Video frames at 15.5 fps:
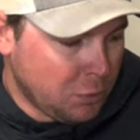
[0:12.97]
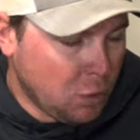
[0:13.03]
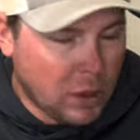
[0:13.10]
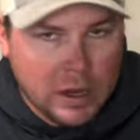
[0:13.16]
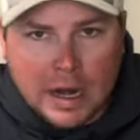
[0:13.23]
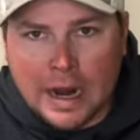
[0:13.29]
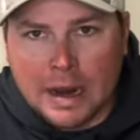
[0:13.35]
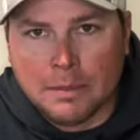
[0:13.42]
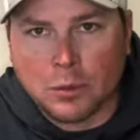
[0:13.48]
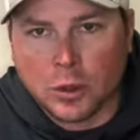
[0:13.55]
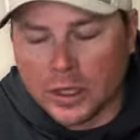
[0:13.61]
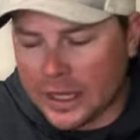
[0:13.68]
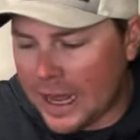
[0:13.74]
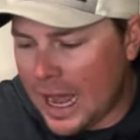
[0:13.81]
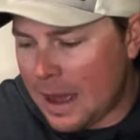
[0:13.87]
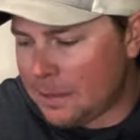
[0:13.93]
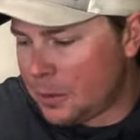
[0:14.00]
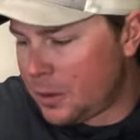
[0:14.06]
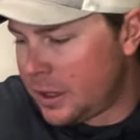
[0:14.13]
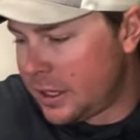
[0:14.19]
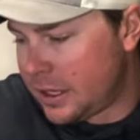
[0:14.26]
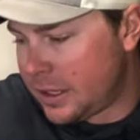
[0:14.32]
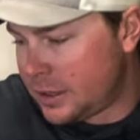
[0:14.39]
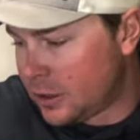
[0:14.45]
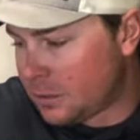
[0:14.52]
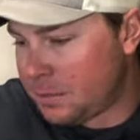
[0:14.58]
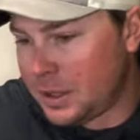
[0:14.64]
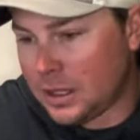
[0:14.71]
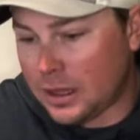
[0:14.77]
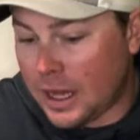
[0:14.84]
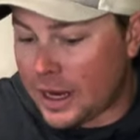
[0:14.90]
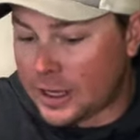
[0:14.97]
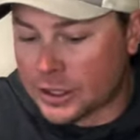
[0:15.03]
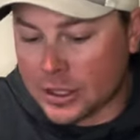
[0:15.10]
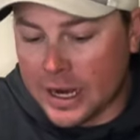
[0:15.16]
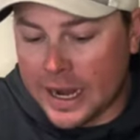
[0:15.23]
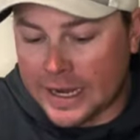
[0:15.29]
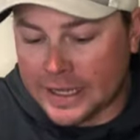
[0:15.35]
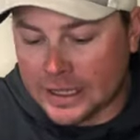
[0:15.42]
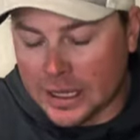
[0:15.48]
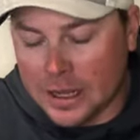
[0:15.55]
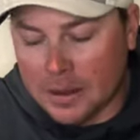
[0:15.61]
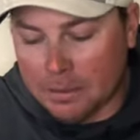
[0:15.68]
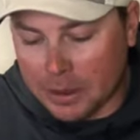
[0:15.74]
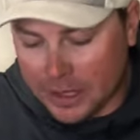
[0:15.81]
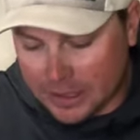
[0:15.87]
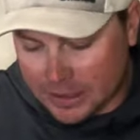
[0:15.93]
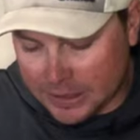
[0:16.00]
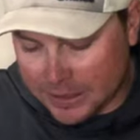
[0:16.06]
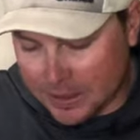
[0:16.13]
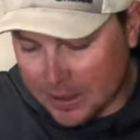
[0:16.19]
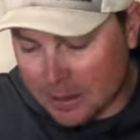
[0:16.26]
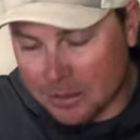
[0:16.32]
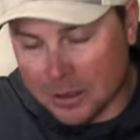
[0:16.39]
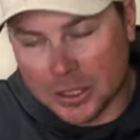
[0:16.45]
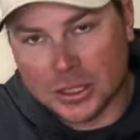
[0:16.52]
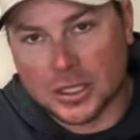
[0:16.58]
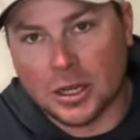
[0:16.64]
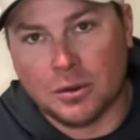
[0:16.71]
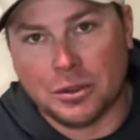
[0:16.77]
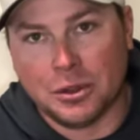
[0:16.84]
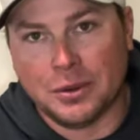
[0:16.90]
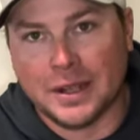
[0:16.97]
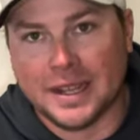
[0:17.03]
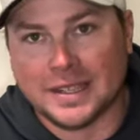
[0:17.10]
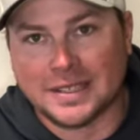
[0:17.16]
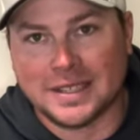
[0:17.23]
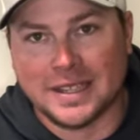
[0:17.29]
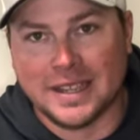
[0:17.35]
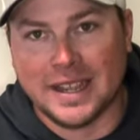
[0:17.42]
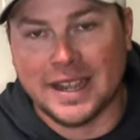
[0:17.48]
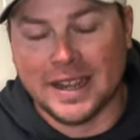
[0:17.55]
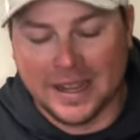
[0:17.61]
where I'm really happy with it. It took me a lot of tries, but it's here. I'm gonna share it with you guys today